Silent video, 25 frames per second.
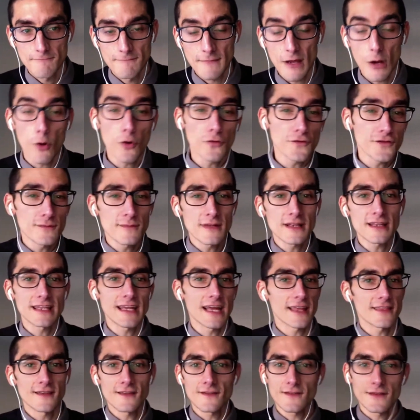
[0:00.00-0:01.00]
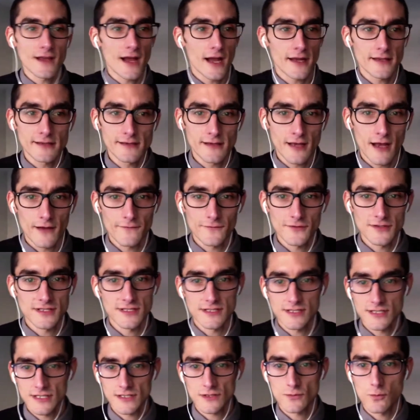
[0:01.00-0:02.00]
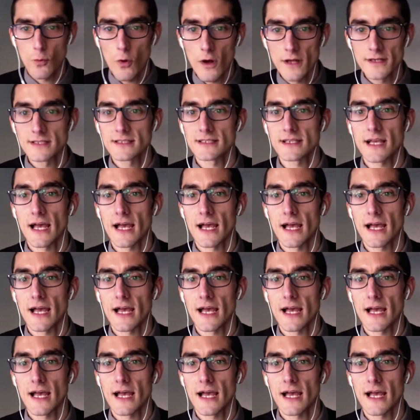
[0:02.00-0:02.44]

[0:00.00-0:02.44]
Now, ultimately, I think the Yaqui Conference is just one